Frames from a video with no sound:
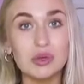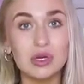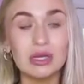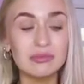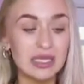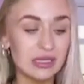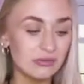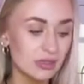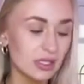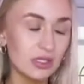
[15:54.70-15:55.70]
but I
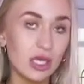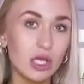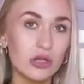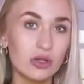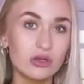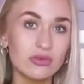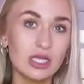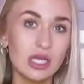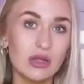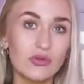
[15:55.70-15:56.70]
mean can't
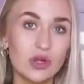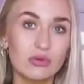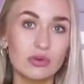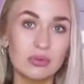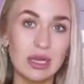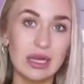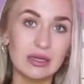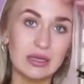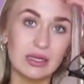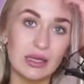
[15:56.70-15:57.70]
really go wrong with
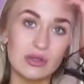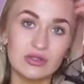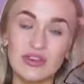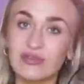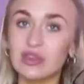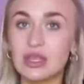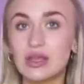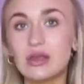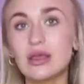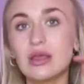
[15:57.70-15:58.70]
black like it goes with
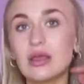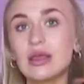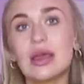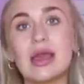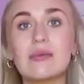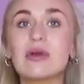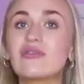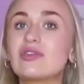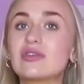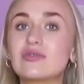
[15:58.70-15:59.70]
everything um, I
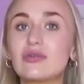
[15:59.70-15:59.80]
think